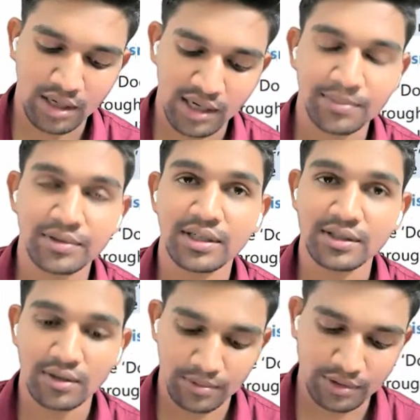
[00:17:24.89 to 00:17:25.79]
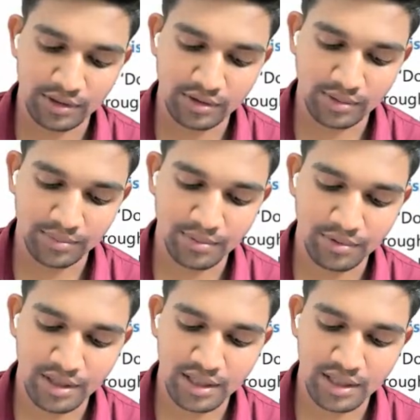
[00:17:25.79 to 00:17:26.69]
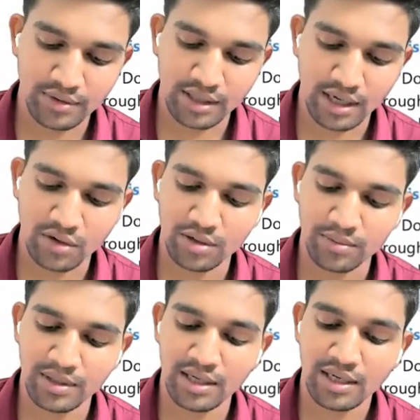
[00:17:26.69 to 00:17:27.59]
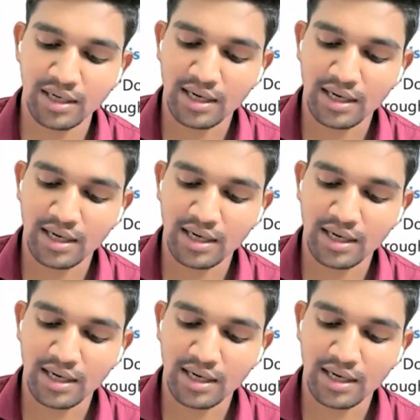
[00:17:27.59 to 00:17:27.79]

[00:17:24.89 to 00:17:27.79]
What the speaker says: absence of notice of MOU cannot be